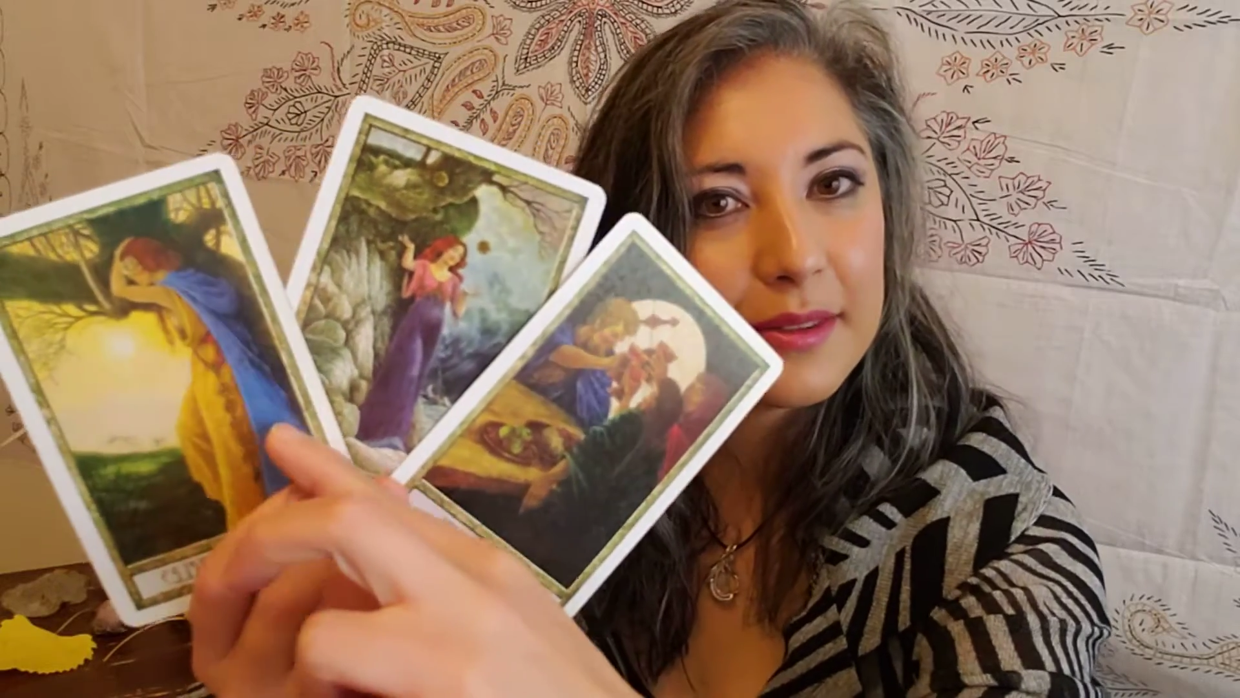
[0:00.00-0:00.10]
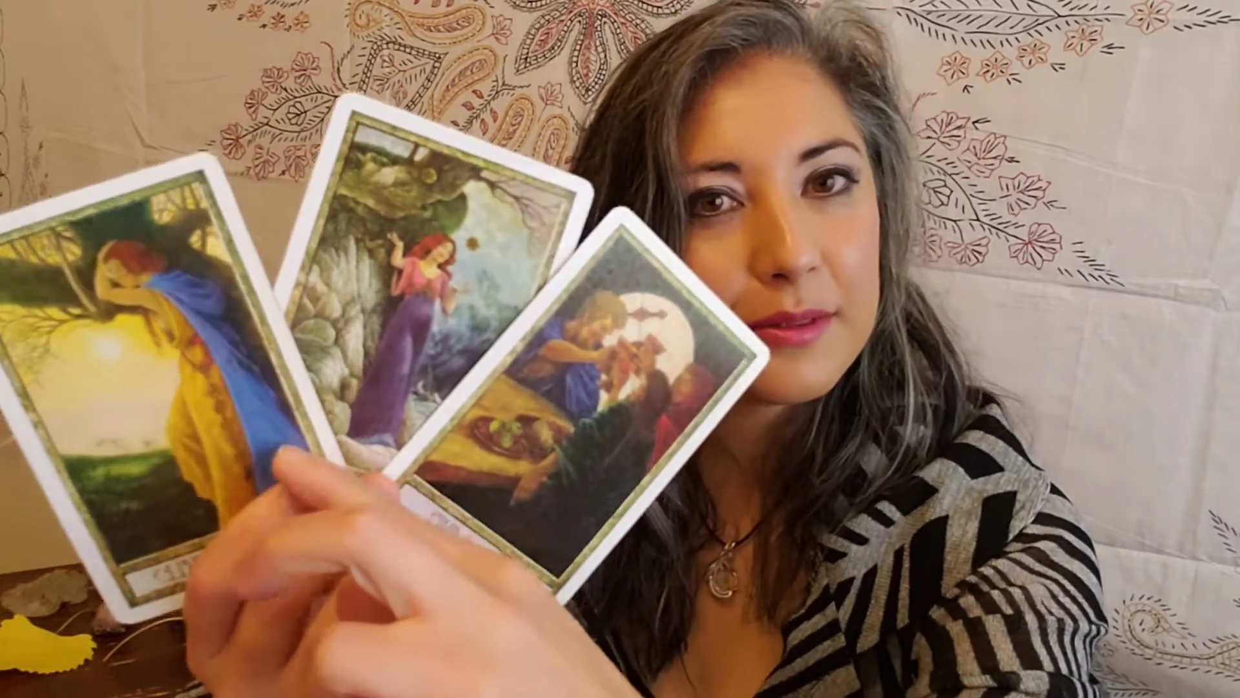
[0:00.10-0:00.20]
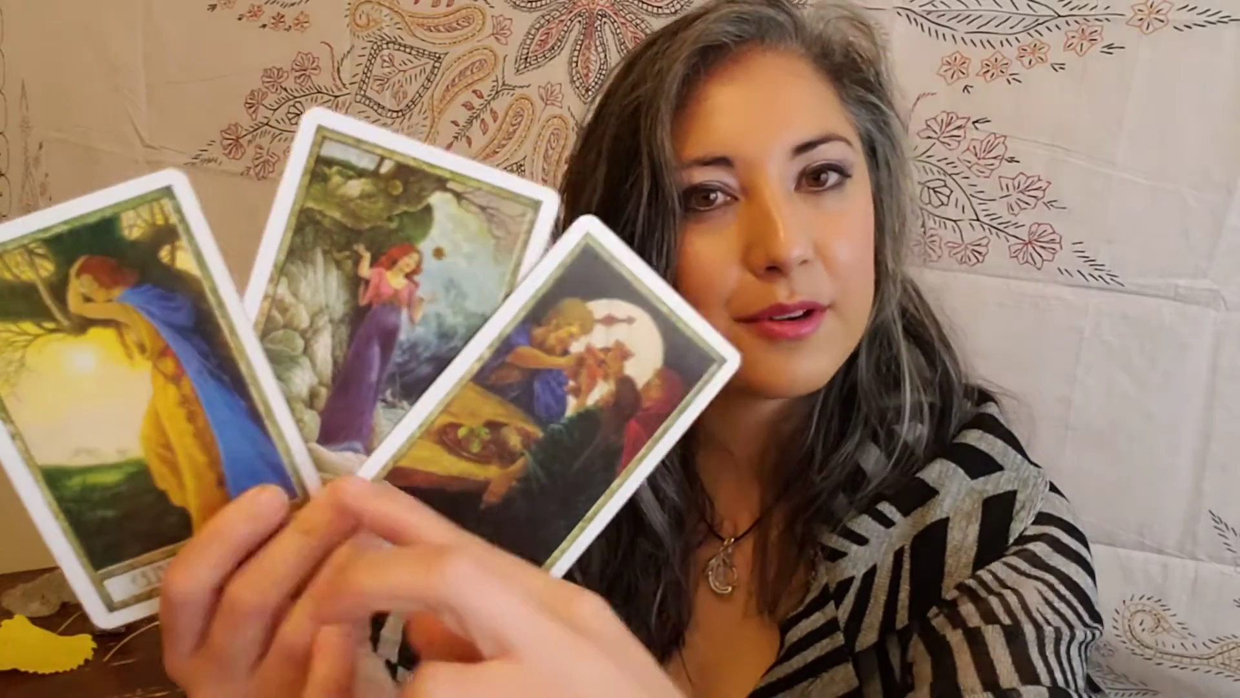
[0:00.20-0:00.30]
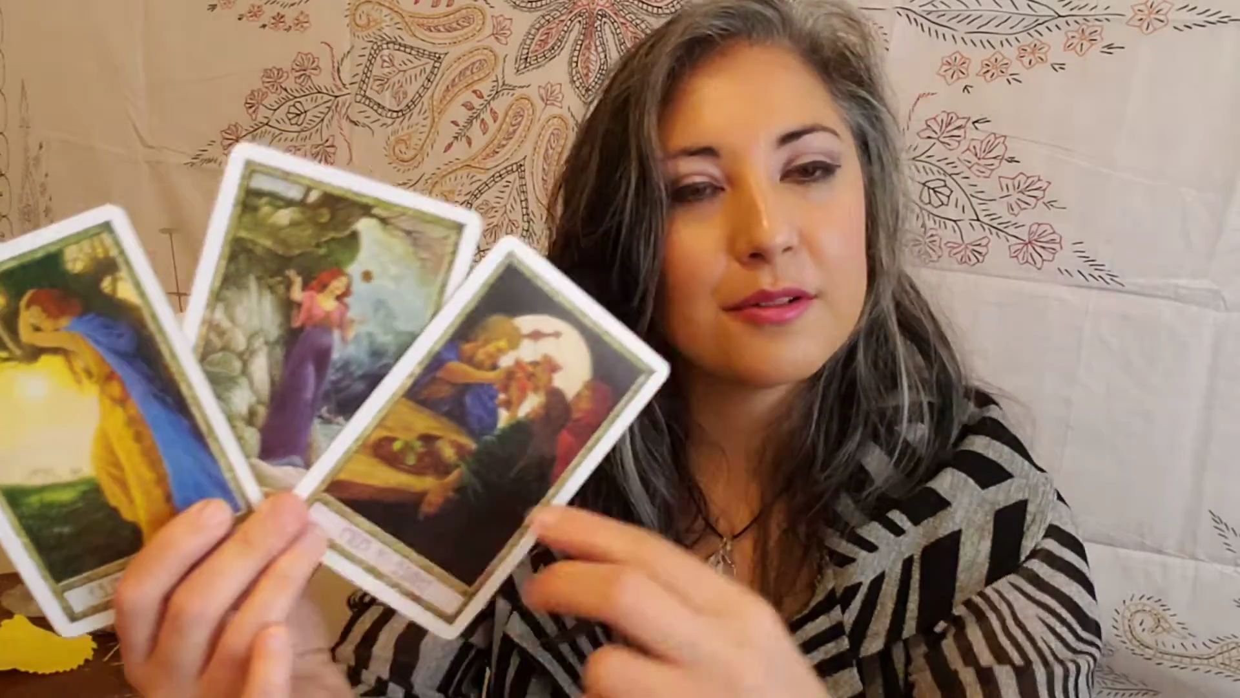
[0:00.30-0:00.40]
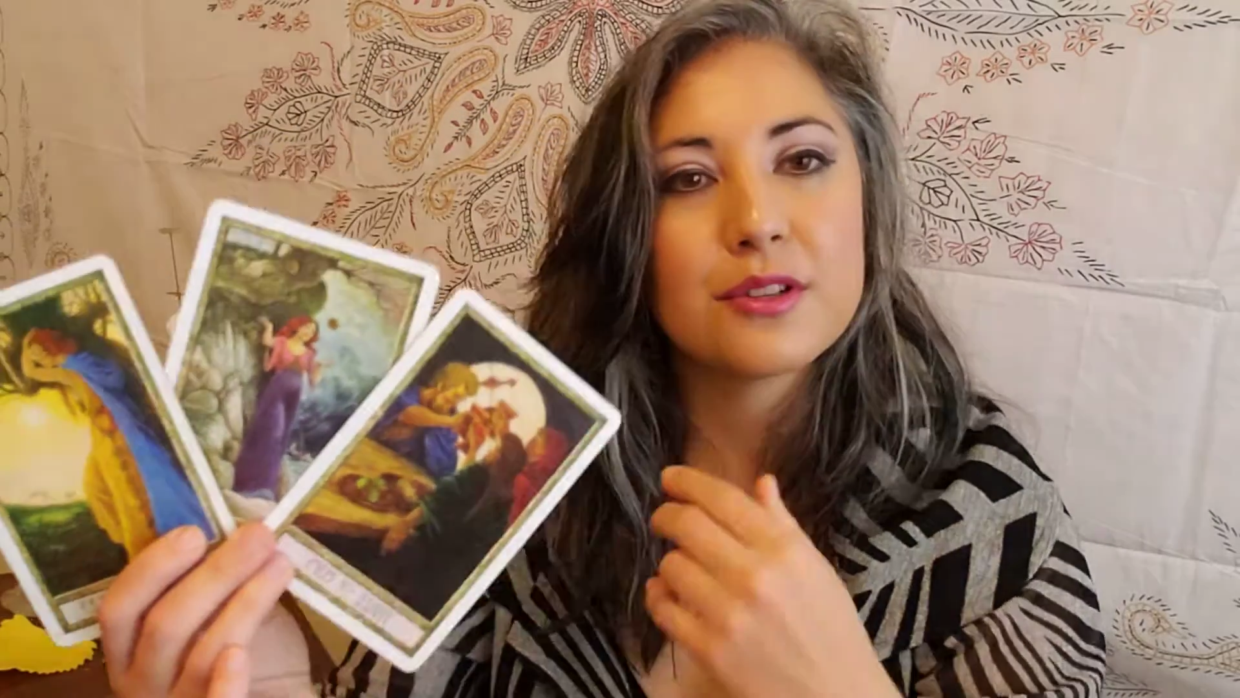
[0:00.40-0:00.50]

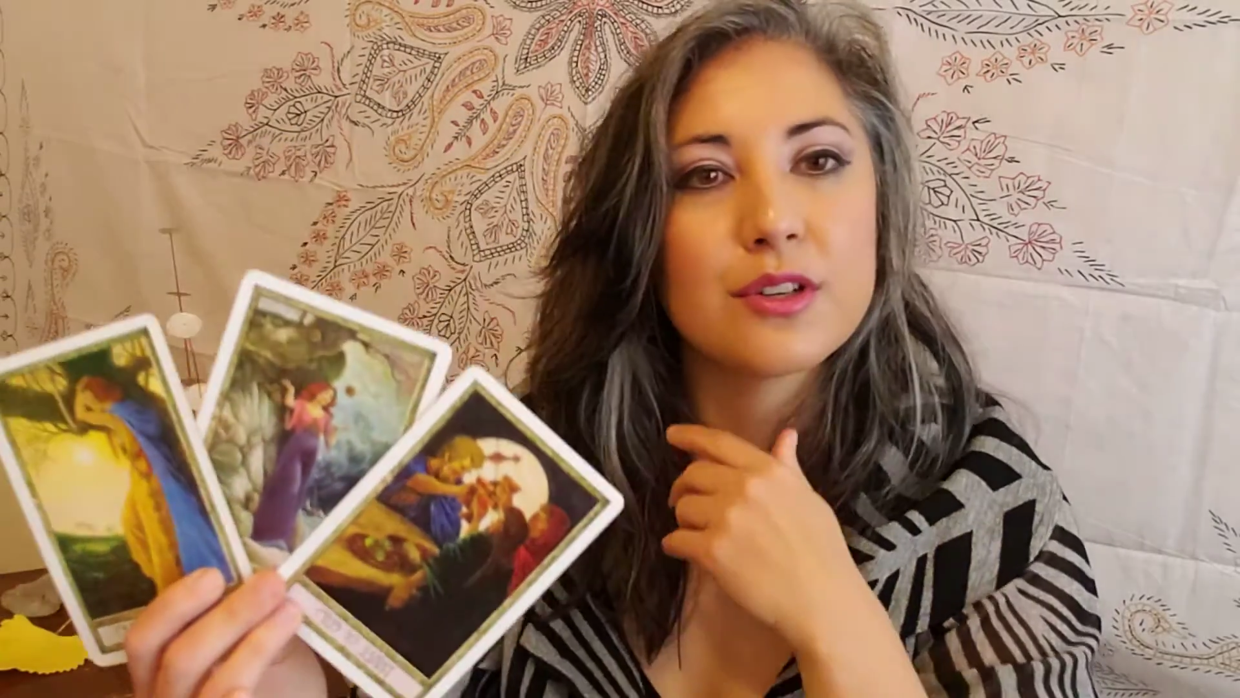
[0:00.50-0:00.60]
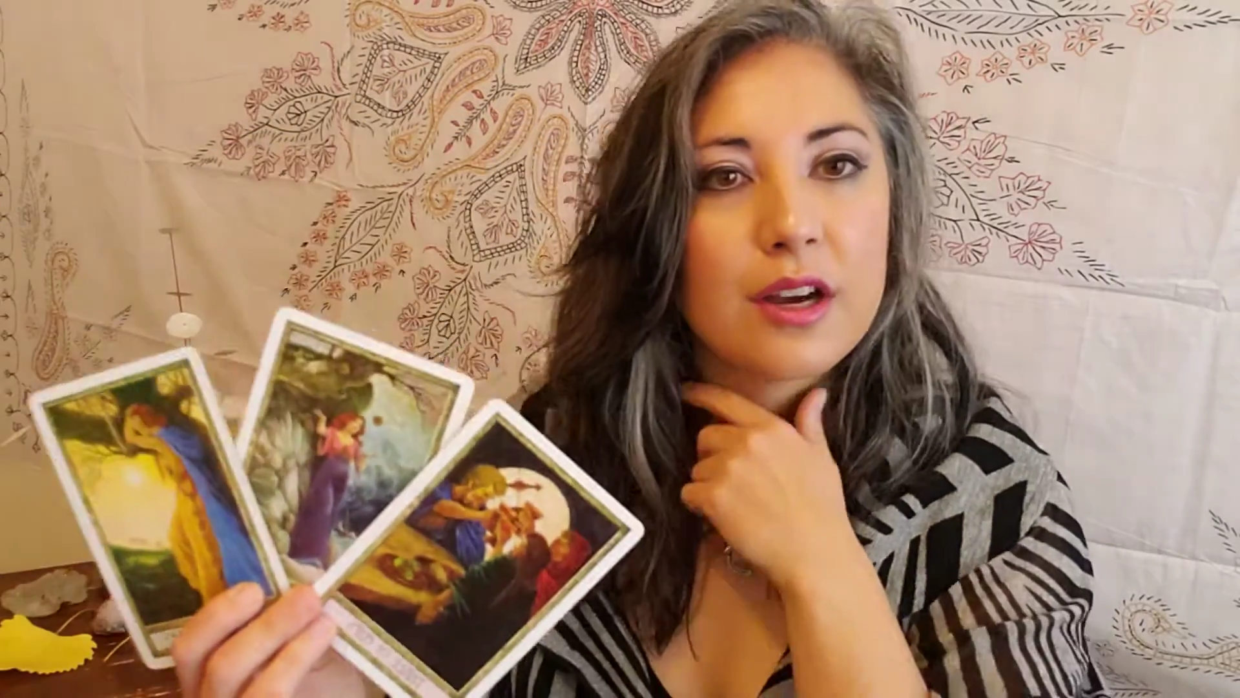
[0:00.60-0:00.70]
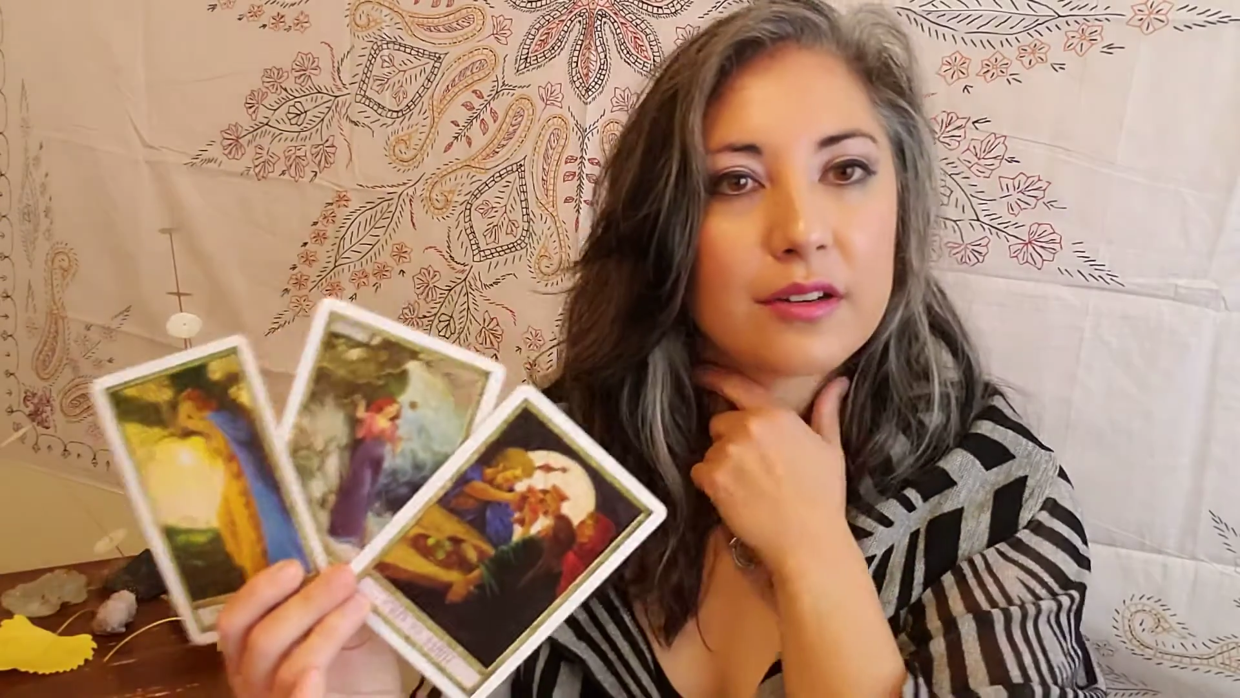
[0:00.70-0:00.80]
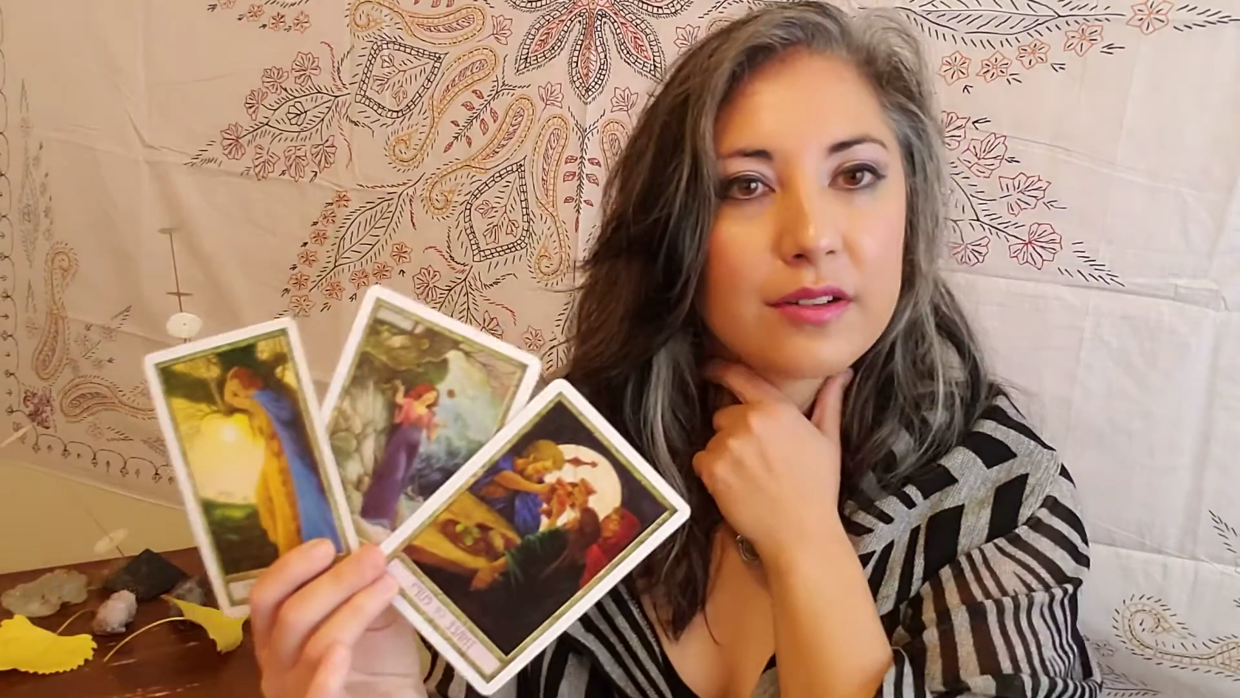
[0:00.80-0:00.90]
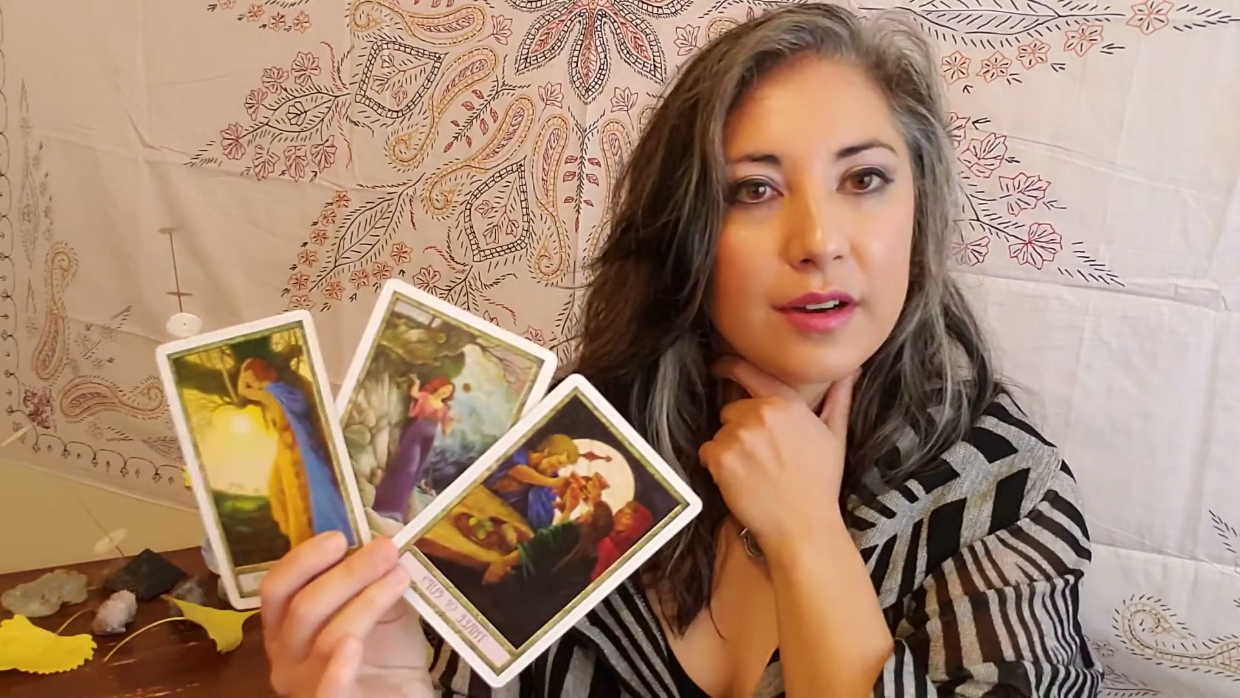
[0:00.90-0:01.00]
throat
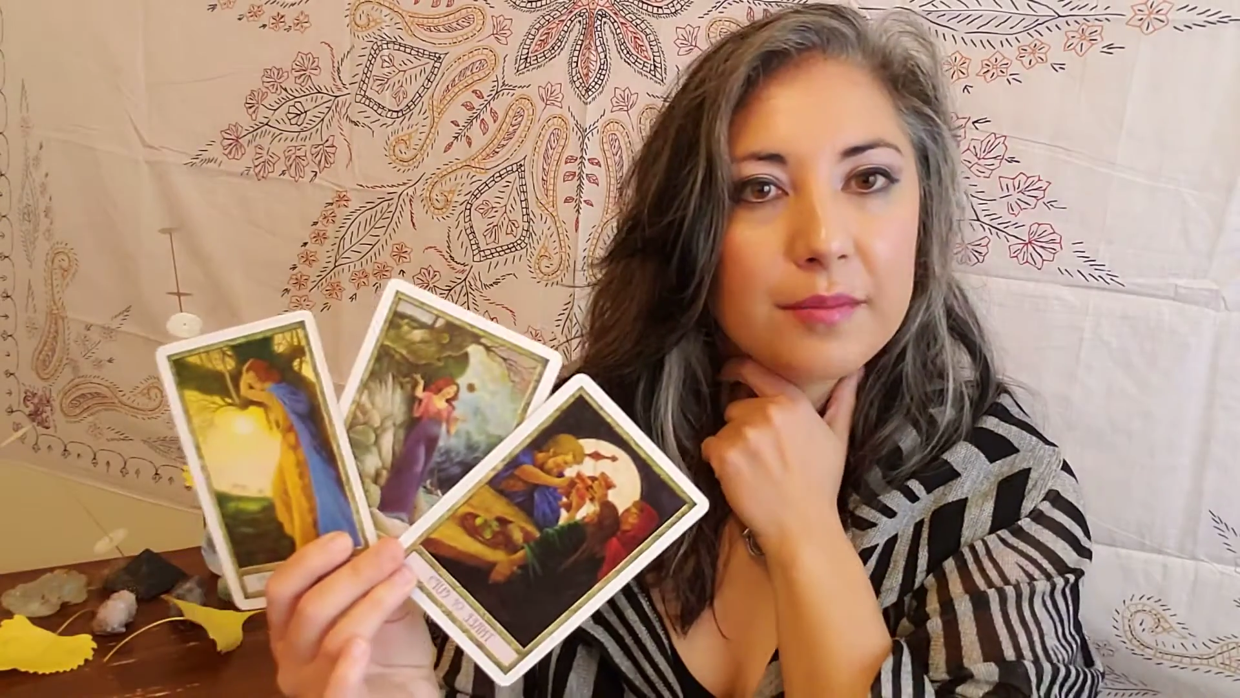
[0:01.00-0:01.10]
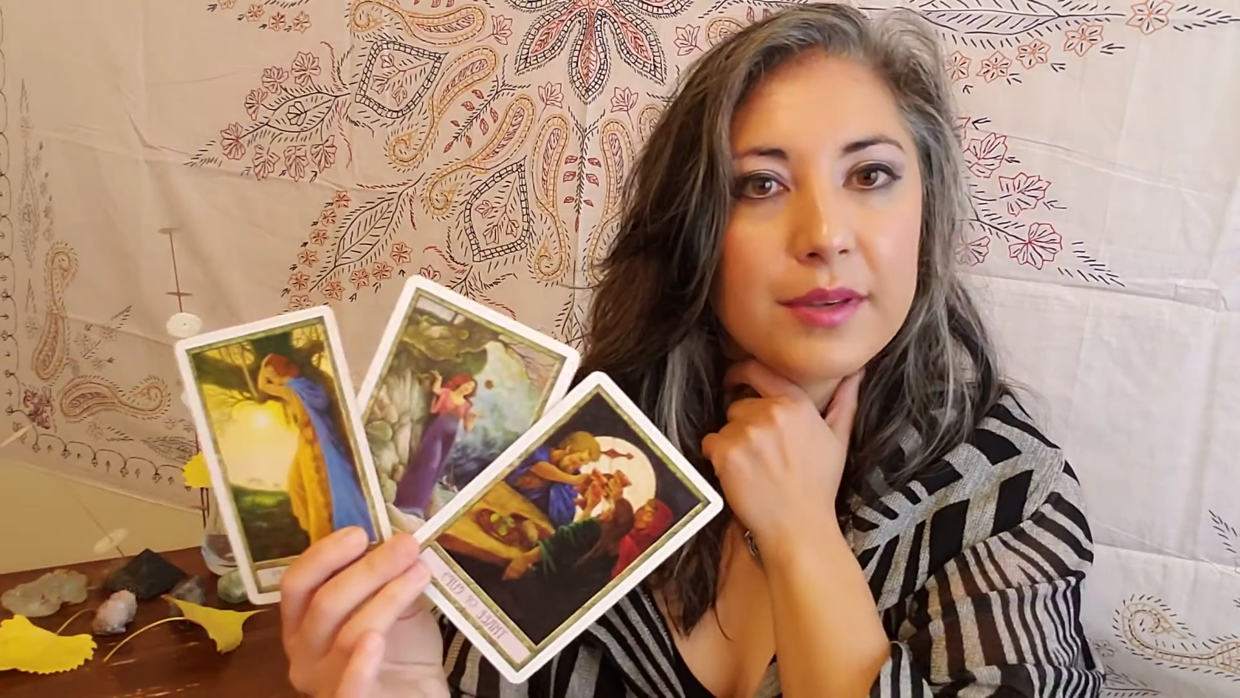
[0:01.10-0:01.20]
chakra